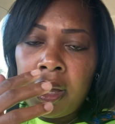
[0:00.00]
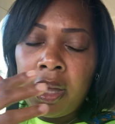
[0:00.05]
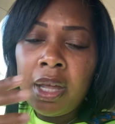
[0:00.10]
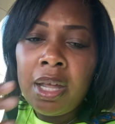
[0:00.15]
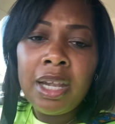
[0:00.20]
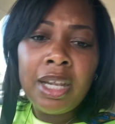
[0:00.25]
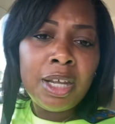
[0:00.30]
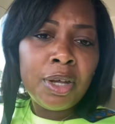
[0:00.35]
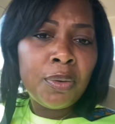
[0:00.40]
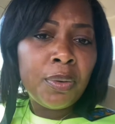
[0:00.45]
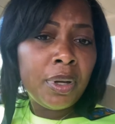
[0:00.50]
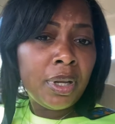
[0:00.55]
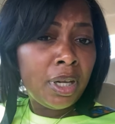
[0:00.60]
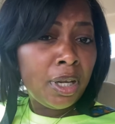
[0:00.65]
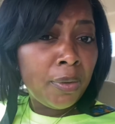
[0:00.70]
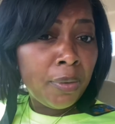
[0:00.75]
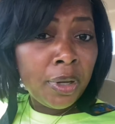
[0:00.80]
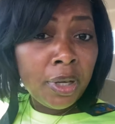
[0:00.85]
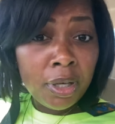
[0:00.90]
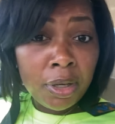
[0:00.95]
Hello,
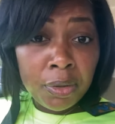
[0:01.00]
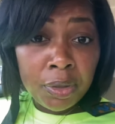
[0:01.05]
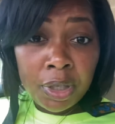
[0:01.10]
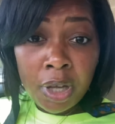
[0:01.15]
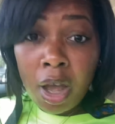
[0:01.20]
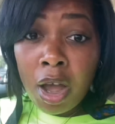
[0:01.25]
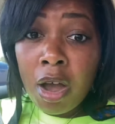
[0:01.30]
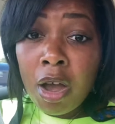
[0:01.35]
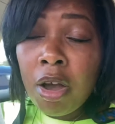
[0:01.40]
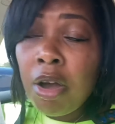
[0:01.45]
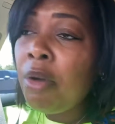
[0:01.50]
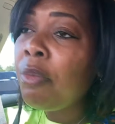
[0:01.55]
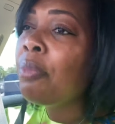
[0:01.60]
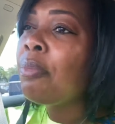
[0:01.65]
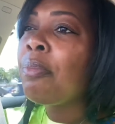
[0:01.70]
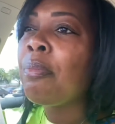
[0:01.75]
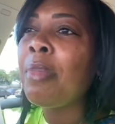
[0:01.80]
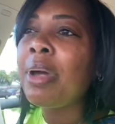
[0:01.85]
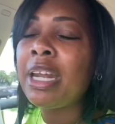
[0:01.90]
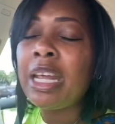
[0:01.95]
hello, hello, y'all.
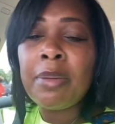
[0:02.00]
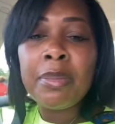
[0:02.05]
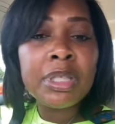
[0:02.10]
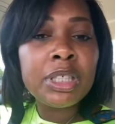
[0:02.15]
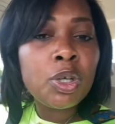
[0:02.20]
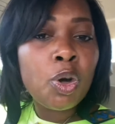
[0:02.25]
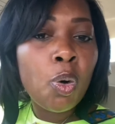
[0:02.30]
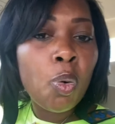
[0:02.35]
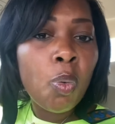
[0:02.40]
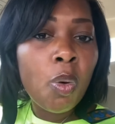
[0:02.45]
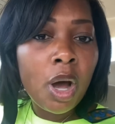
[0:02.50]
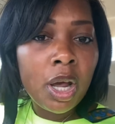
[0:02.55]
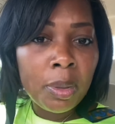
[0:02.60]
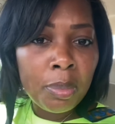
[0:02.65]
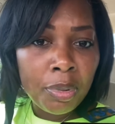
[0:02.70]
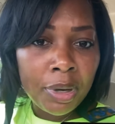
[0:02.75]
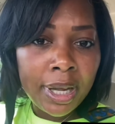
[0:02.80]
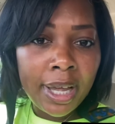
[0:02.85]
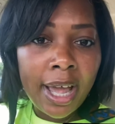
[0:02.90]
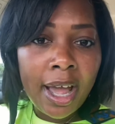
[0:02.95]
My name is Kawania
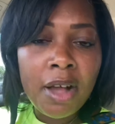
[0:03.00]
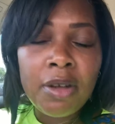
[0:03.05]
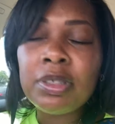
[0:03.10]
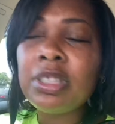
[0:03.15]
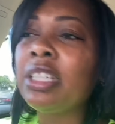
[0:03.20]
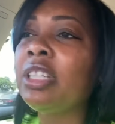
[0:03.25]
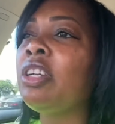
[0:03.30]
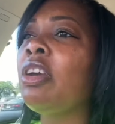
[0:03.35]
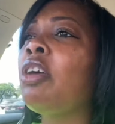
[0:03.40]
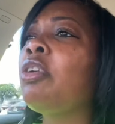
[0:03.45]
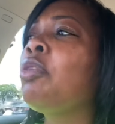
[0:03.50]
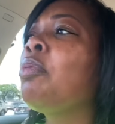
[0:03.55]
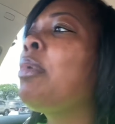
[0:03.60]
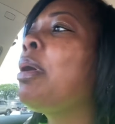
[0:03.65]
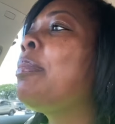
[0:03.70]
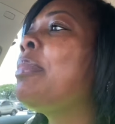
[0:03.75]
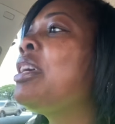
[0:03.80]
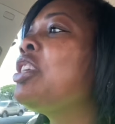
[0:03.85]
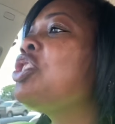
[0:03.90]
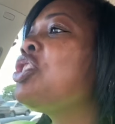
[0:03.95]
Brickhouse, and y'all know
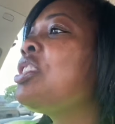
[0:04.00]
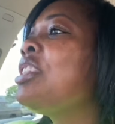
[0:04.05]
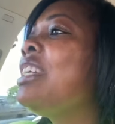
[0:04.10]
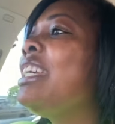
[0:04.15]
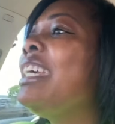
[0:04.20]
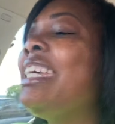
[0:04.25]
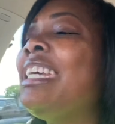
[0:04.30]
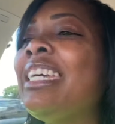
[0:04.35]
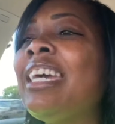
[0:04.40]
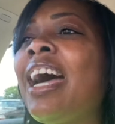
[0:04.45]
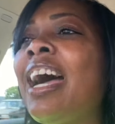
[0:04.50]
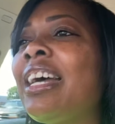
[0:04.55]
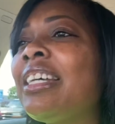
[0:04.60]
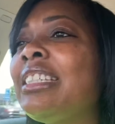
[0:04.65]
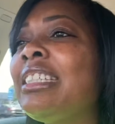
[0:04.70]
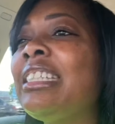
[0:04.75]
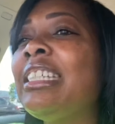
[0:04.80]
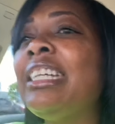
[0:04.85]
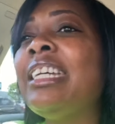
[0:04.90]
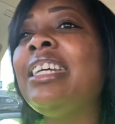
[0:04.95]
my mission,
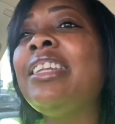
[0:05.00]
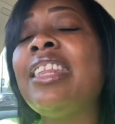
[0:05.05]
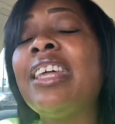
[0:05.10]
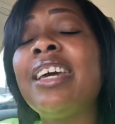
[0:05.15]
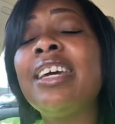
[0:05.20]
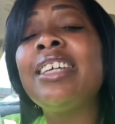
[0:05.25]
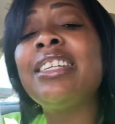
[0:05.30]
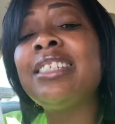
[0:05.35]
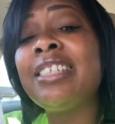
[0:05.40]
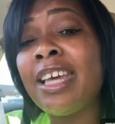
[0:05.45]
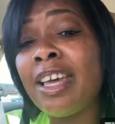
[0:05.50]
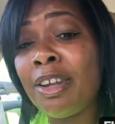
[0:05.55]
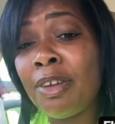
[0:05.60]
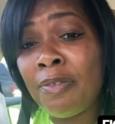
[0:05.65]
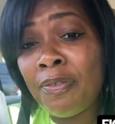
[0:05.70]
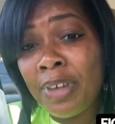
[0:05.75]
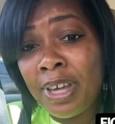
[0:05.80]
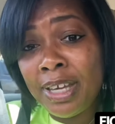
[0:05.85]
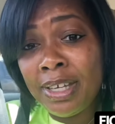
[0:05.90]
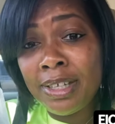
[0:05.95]
EIC, that is
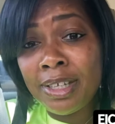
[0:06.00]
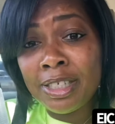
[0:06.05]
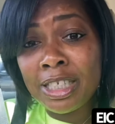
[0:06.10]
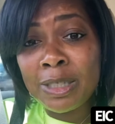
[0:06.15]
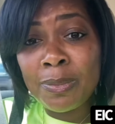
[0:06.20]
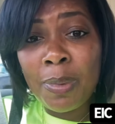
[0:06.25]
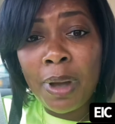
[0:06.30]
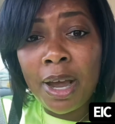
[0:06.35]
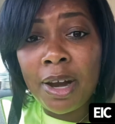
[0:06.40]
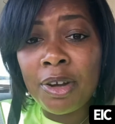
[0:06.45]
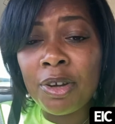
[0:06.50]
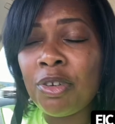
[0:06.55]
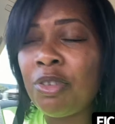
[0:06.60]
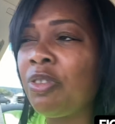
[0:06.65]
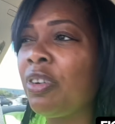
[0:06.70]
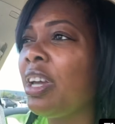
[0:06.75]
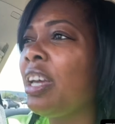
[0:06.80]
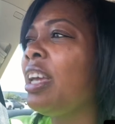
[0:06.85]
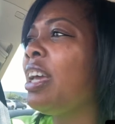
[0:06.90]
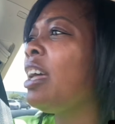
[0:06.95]
Elevate, Inspire, and
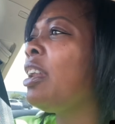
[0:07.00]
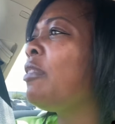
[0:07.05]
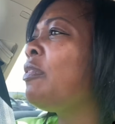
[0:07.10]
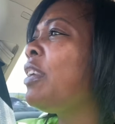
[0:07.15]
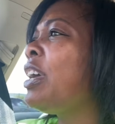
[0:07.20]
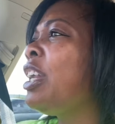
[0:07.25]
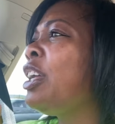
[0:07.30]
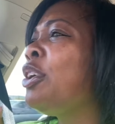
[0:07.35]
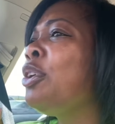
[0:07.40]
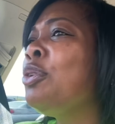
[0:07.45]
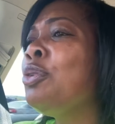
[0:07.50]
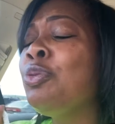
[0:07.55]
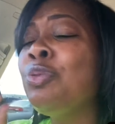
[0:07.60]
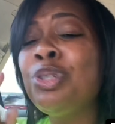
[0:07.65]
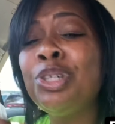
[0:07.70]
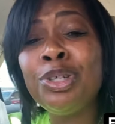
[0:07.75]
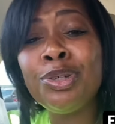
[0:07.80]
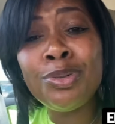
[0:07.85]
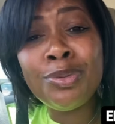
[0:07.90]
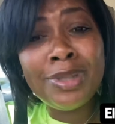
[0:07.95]
Create, elevating who
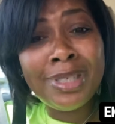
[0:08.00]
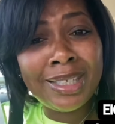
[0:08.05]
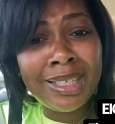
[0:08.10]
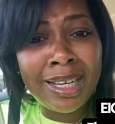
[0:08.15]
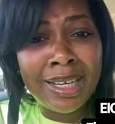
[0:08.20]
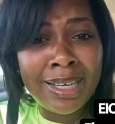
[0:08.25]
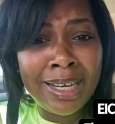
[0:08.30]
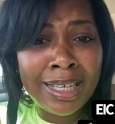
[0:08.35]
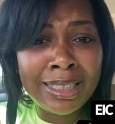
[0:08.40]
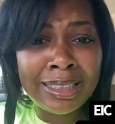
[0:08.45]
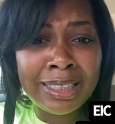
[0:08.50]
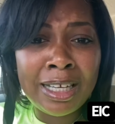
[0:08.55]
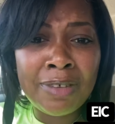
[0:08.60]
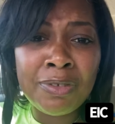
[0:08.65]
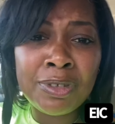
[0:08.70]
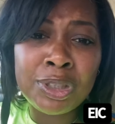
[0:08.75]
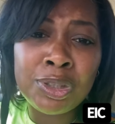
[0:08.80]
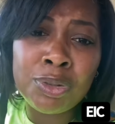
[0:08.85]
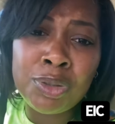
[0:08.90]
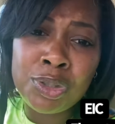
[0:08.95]
you to that next
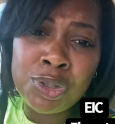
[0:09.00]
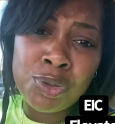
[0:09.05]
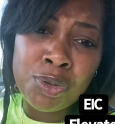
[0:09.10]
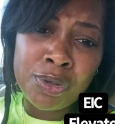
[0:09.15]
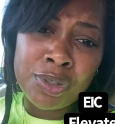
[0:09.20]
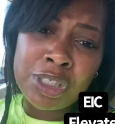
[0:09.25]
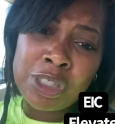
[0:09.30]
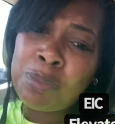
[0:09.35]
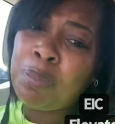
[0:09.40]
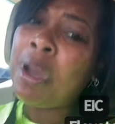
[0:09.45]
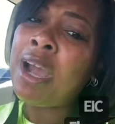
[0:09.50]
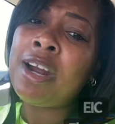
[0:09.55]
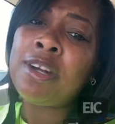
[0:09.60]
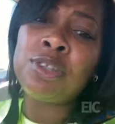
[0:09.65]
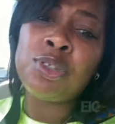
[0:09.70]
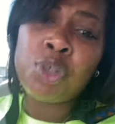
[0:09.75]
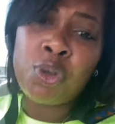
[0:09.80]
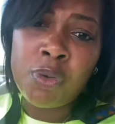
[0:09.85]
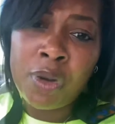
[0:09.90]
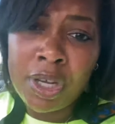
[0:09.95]
level so that you are inspired
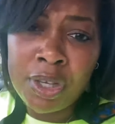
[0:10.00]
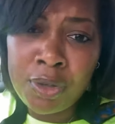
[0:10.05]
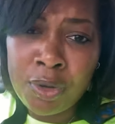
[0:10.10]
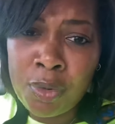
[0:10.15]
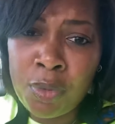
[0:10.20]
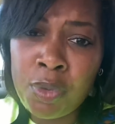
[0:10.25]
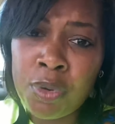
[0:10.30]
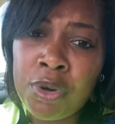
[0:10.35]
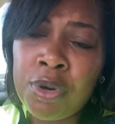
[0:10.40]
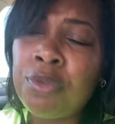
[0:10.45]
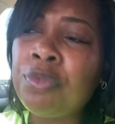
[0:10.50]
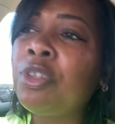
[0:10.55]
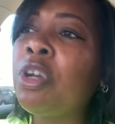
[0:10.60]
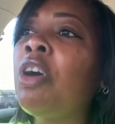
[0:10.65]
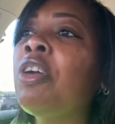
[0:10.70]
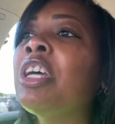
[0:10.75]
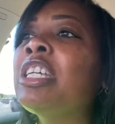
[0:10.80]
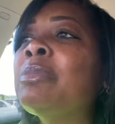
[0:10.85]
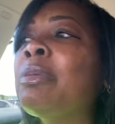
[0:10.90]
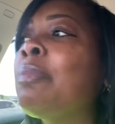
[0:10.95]
to create your own world.
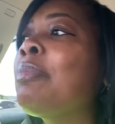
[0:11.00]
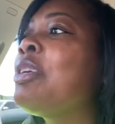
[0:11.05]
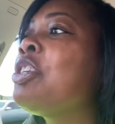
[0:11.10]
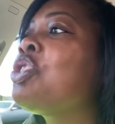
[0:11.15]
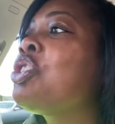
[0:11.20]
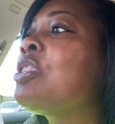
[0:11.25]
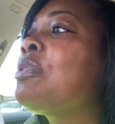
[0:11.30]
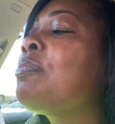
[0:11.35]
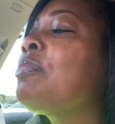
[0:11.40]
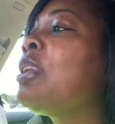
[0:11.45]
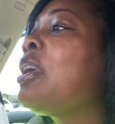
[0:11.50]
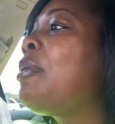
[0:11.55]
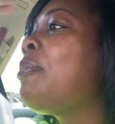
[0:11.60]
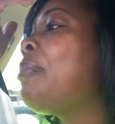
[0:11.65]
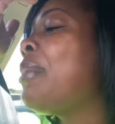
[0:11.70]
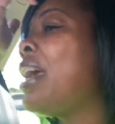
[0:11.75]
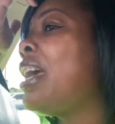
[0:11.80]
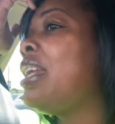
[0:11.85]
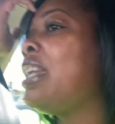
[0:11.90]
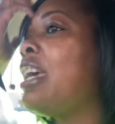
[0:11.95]
Y'all, that's my mission,
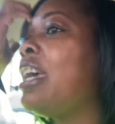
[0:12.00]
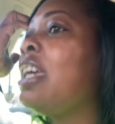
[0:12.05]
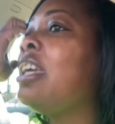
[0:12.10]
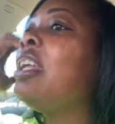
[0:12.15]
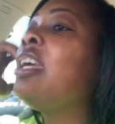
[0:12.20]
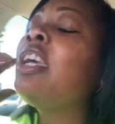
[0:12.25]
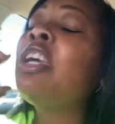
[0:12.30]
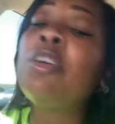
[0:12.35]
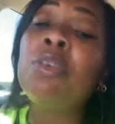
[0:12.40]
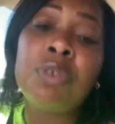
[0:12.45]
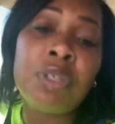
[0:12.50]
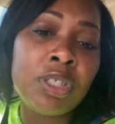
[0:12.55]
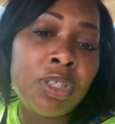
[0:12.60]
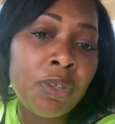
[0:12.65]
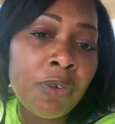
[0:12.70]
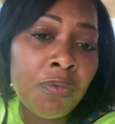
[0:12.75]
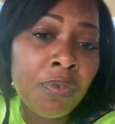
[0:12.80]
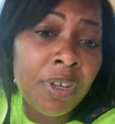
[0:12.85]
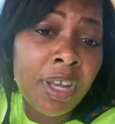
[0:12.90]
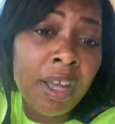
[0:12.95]
mandate, here on this
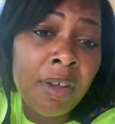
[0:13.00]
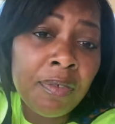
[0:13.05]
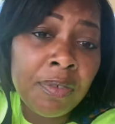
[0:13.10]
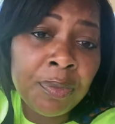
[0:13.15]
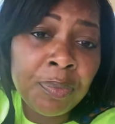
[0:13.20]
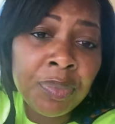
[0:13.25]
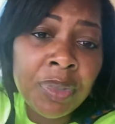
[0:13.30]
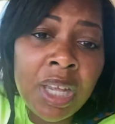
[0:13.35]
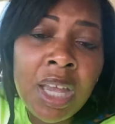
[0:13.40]
earth forever.